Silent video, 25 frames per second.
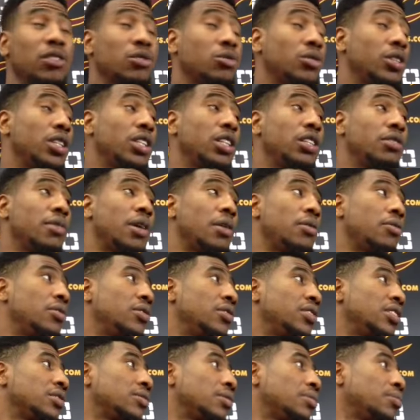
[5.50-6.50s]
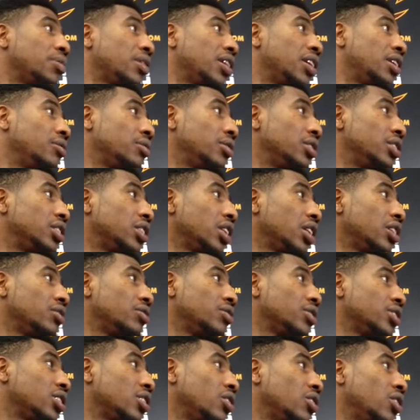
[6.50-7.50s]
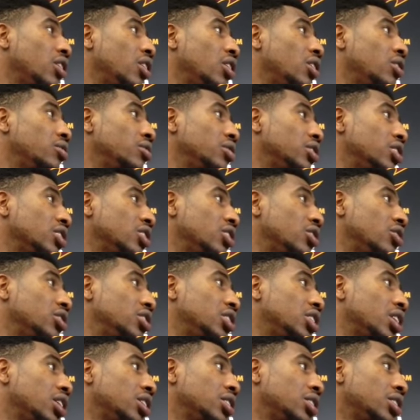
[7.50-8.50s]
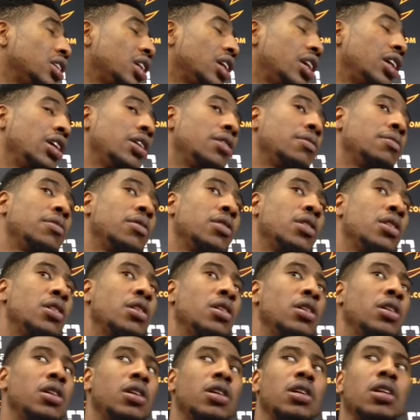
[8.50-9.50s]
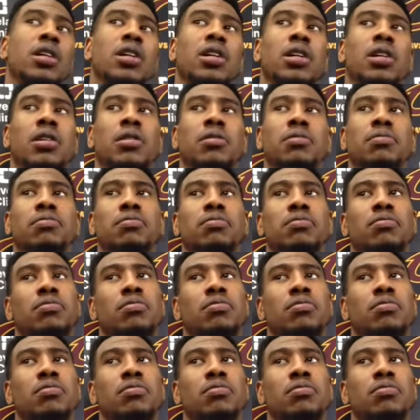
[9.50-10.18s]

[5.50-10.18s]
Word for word: that's what it is. Maybe we've just been playing with each other for so long, just know each other's game. Um,